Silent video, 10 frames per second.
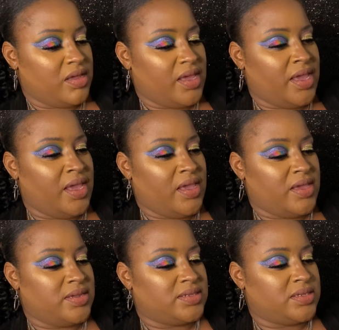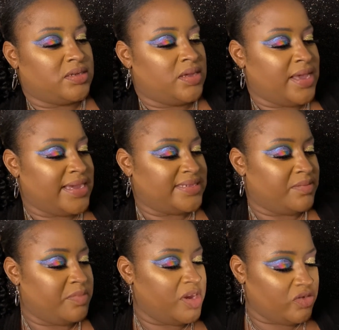And has a
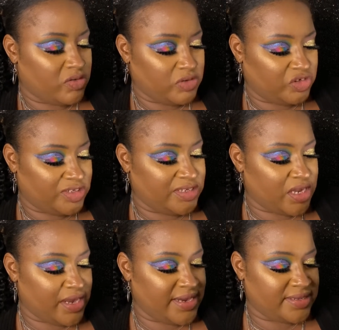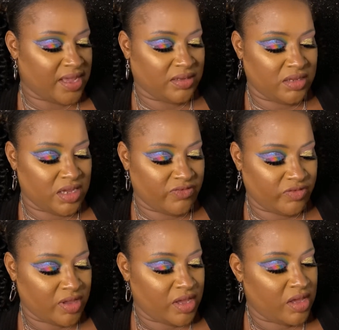mirror, which is nice. I
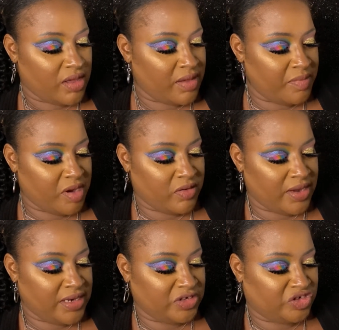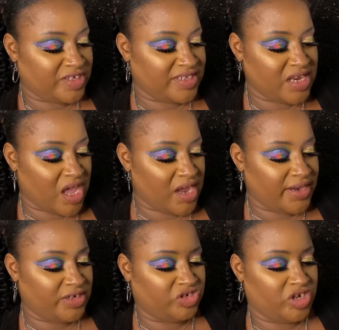love a mirror. And it's just
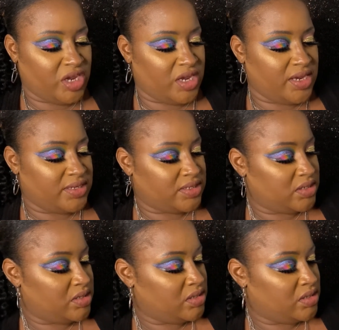9 shades.